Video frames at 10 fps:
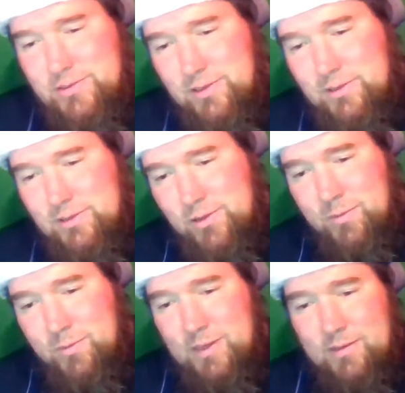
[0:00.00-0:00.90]
no
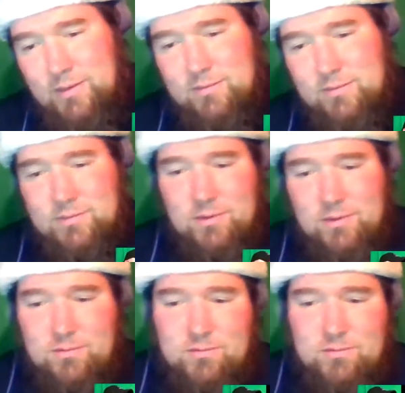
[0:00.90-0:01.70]
snowmen, no